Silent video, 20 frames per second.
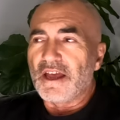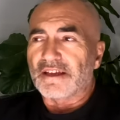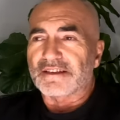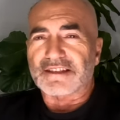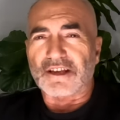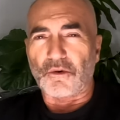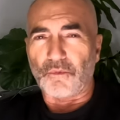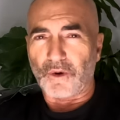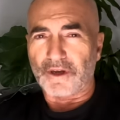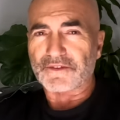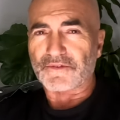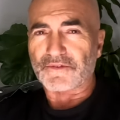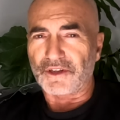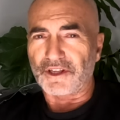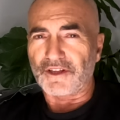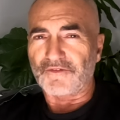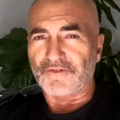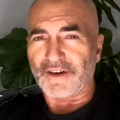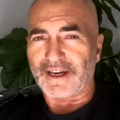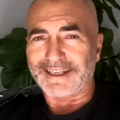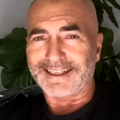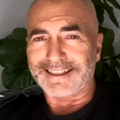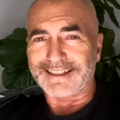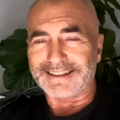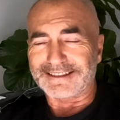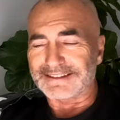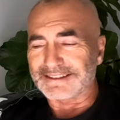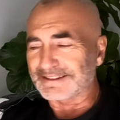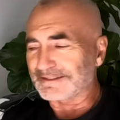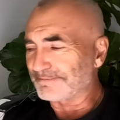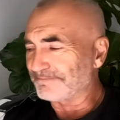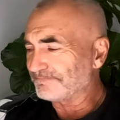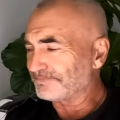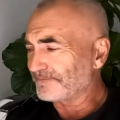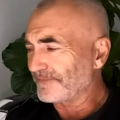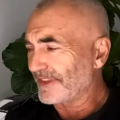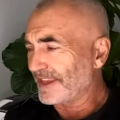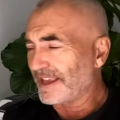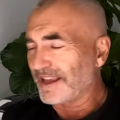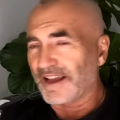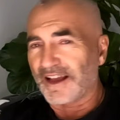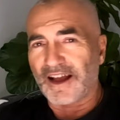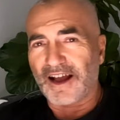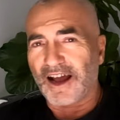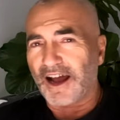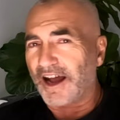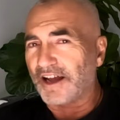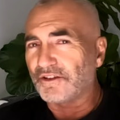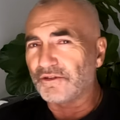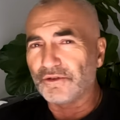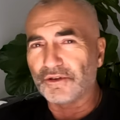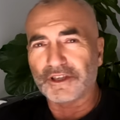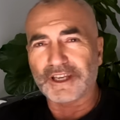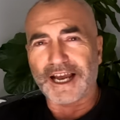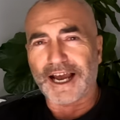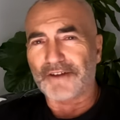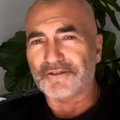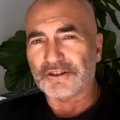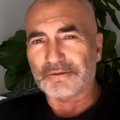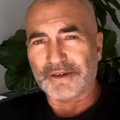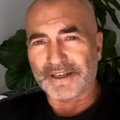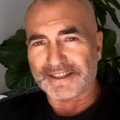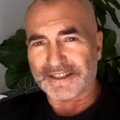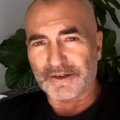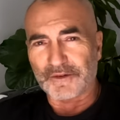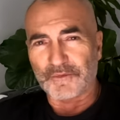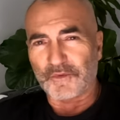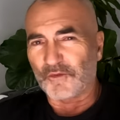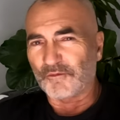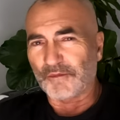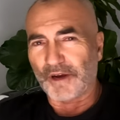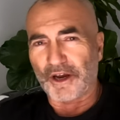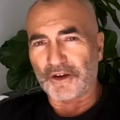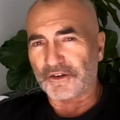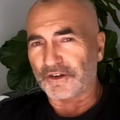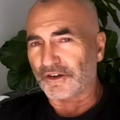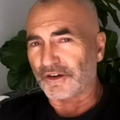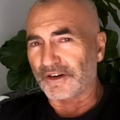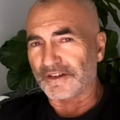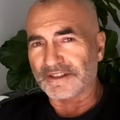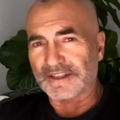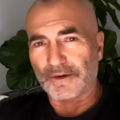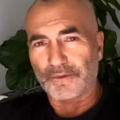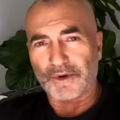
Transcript: So really funny is I look after myself with motocross.